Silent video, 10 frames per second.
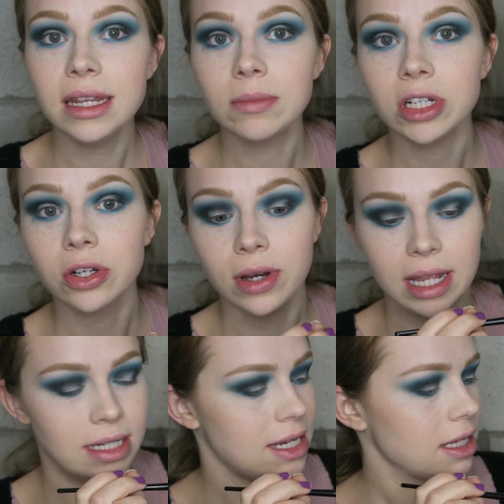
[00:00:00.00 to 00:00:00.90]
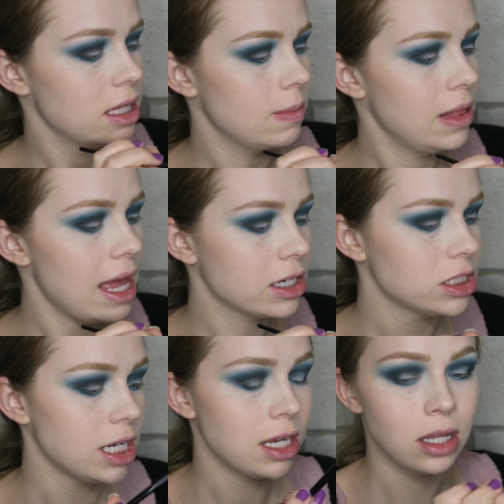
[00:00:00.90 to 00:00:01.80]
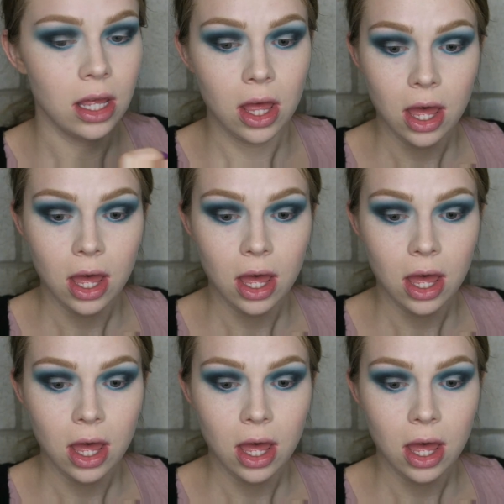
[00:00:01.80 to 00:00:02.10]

then I'm going to go ahead and take the black shade